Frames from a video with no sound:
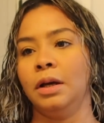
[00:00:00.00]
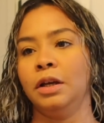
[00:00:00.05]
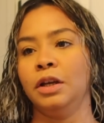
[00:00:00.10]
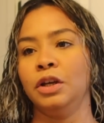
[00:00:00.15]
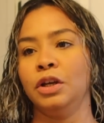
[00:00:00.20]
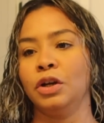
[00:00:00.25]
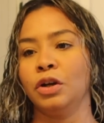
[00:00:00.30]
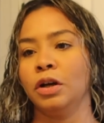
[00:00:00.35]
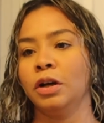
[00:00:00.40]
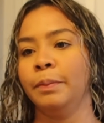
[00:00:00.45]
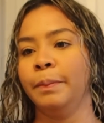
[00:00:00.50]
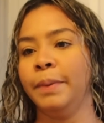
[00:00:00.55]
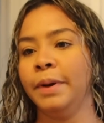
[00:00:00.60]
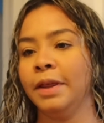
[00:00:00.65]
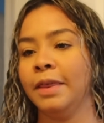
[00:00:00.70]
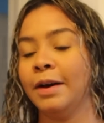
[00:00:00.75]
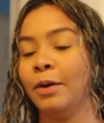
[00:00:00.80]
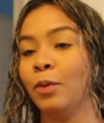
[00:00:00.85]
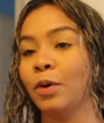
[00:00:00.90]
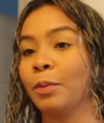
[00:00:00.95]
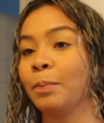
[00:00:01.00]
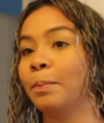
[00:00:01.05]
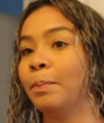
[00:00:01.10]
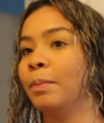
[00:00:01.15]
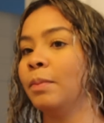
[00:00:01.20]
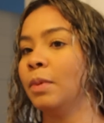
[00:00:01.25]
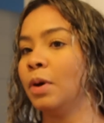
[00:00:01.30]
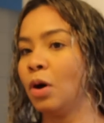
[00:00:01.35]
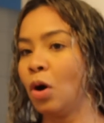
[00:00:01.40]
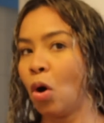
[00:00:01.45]
Europe that we're
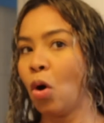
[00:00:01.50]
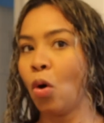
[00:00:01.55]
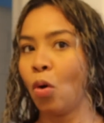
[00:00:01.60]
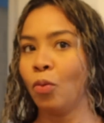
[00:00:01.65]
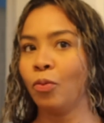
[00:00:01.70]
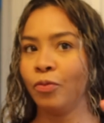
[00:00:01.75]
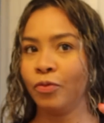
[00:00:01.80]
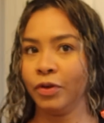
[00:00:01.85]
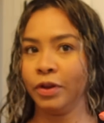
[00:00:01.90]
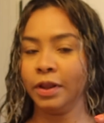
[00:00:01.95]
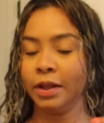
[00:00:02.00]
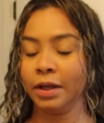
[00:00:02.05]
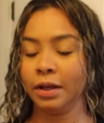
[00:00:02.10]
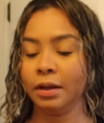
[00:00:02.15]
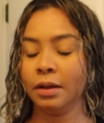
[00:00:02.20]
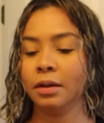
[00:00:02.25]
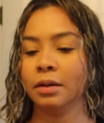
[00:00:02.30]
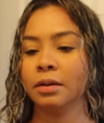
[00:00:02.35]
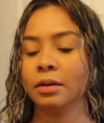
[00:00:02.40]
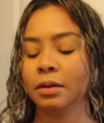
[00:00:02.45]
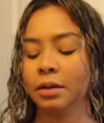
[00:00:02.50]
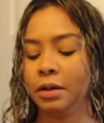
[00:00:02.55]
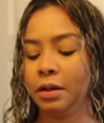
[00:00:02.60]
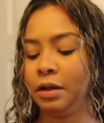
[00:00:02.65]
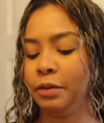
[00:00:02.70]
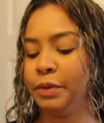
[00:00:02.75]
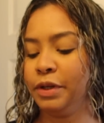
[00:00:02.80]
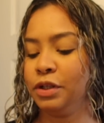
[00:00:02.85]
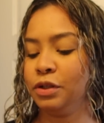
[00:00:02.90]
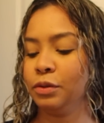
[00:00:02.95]
hopefully
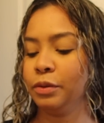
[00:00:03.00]
gonna be